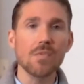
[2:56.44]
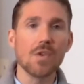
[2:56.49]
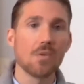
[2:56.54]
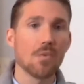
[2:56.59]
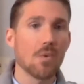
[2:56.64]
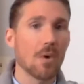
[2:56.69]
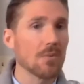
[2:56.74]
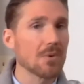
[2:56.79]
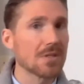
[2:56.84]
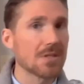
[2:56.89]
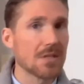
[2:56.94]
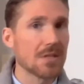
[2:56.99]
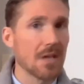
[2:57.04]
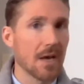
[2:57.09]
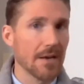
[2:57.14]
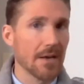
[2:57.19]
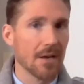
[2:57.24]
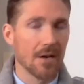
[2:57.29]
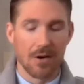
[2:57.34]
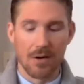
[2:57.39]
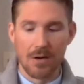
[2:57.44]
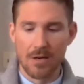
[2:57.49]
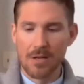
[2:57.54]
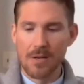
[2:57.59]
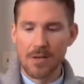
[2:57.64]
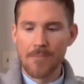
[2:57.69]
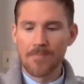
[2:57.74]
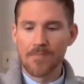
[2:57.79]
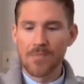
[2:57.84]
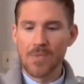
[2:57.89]
What was done here?
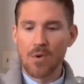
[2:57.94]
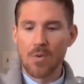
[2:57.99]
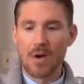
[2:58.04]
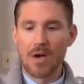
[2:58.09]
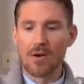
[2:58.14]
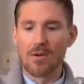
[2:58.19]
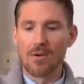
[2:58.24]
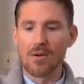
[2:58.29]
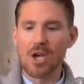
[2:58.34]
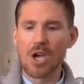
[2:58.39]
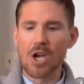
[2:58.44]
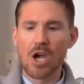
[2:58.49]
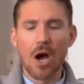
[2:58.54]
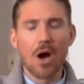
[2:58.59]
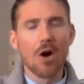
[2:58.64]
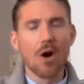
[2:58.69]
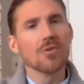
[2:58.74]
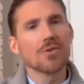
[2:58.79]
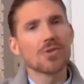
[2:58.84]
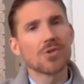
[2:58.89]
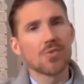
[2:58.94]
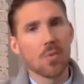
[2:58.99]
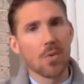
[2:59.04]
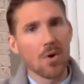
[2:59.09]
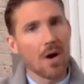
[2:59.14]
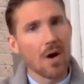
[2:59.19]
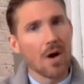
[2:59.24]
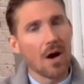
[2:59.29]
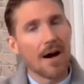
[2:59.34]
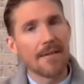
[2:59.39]
Well, goats
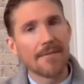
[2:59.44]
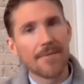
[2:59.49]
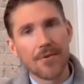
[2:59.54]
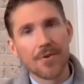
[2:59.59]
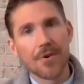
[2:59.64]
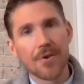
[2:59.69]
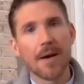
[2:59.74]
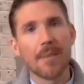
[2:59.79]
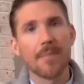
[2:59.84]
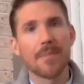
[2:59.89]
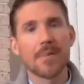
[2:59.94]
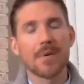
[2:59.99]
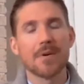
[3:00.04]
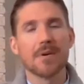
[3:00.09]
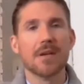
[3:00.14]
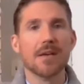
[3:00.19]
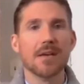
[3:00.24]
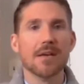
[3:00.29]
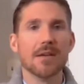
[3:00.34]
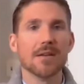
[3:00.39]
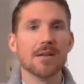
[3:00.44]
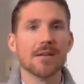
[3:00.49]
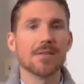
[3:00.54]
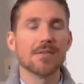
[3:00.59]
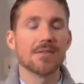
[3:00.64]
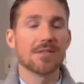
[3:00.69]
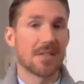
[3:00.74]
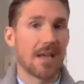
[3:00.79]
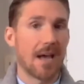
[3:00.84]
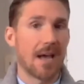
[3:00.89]
were offered up in
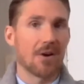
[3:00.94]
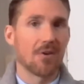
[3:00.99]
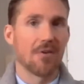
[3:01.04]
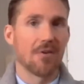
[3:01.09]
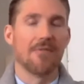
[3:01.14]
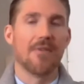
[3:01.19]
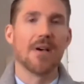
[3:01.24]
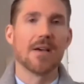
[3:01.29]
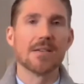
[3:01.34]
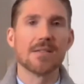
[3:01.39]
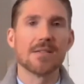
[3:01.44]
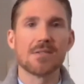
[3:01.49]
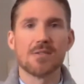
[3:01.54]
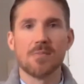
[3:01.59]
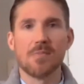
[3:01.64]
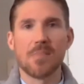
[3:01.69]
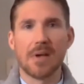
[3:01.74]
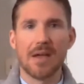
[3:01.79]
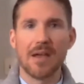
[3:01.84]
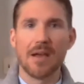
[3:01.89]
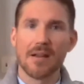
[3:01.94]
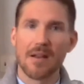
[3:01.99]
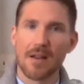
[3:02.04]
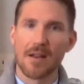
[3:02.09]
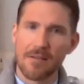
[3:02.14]
sacrifice to Pan.